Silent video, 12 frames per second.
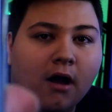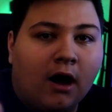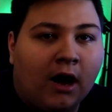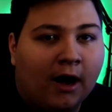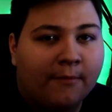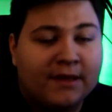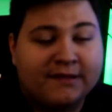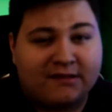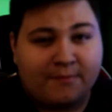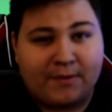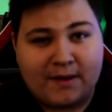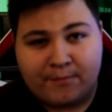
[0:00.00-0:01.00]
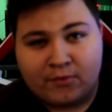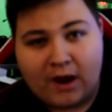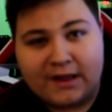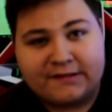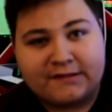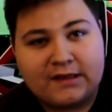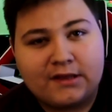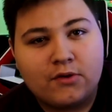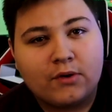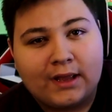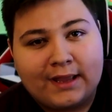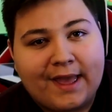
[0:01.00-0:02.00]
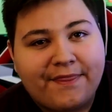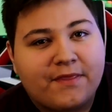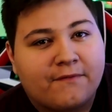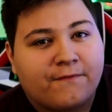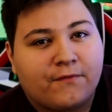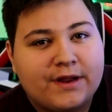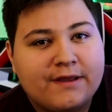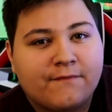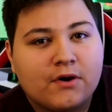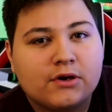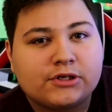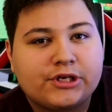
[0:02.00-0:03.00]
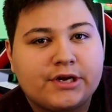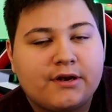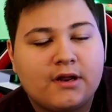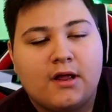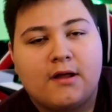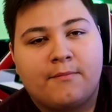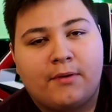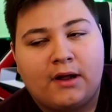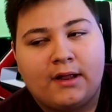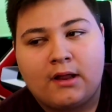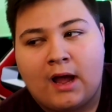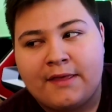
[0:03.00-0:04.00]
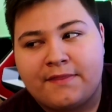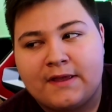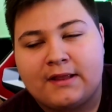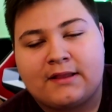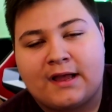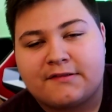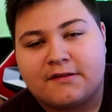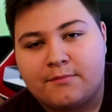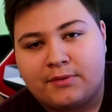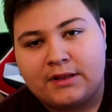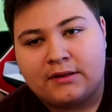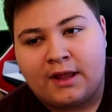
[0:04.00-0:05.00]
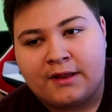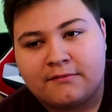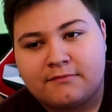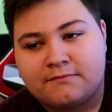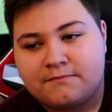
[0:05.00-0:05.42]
It's a bit pricey. You can get the free version, but I think that's complete, like,